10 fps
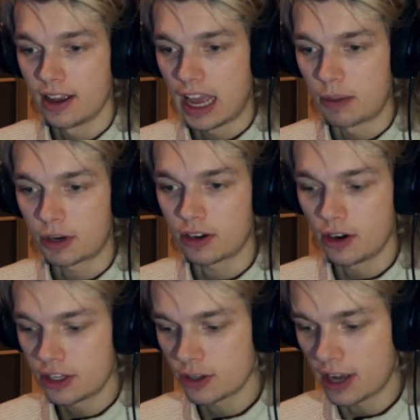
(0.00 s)
And we're
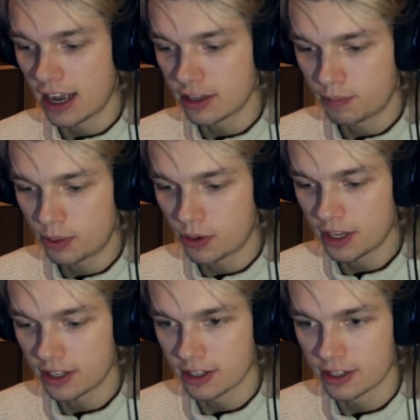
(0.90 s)
going to add
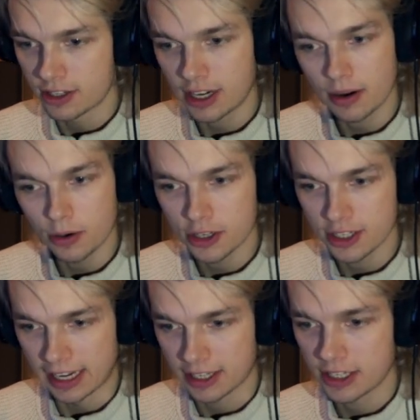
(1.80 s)

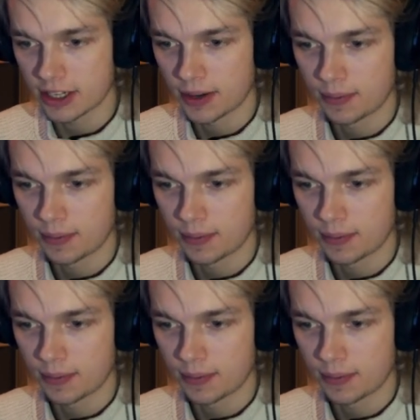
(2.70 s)
0.06.